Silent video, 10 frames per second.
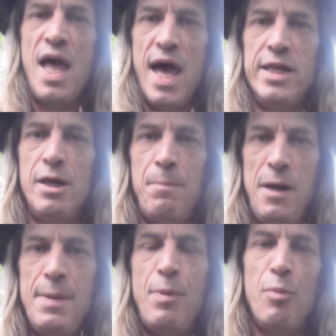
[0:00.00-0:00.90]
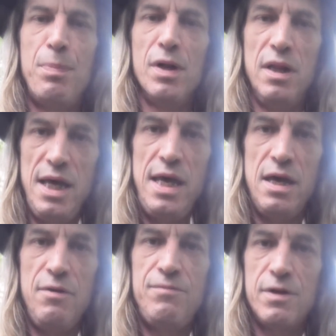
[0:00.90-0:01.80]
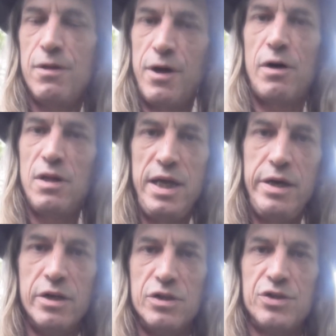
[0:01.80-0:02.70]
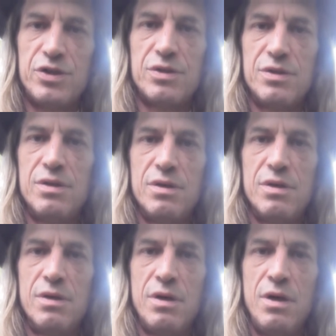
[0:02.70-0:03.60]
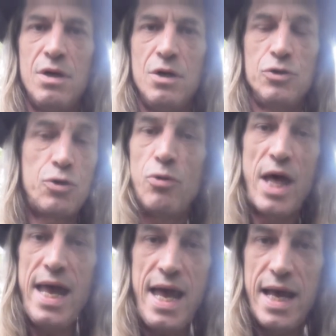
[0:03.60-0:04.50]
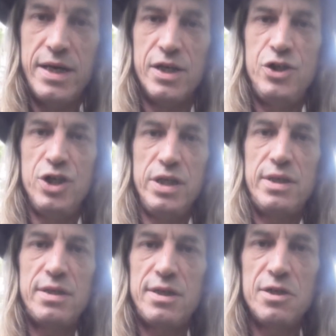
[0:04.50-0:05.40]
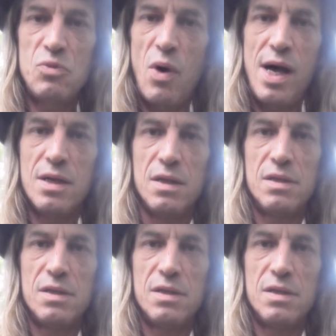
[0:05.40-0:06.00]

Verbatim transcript: And the people believed their leaders. So they hated Jesus as well.